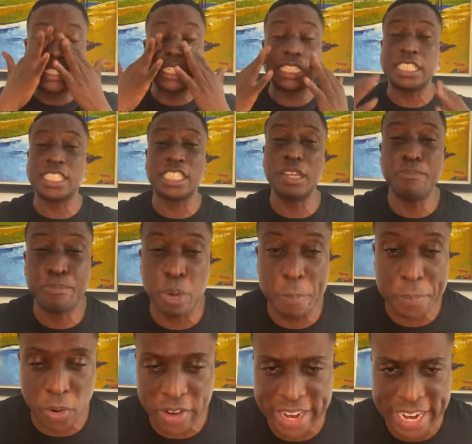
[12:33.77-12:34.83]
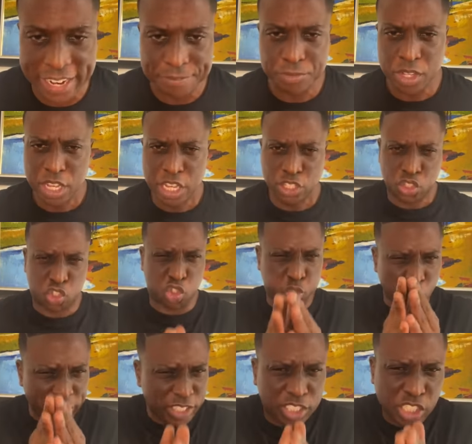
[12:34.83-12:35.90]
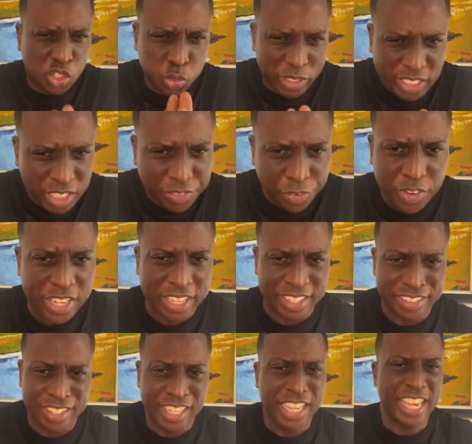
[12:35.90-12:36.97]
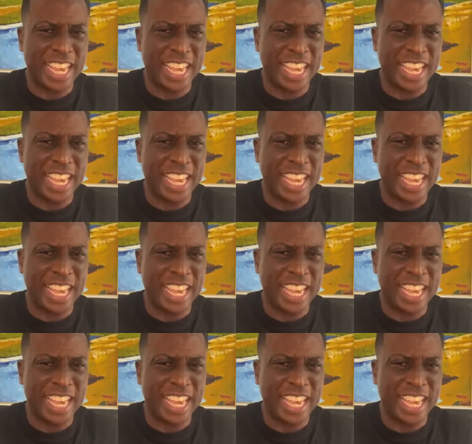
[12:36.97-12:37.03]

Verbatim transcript: It's a simple prayer. twenty twenty-three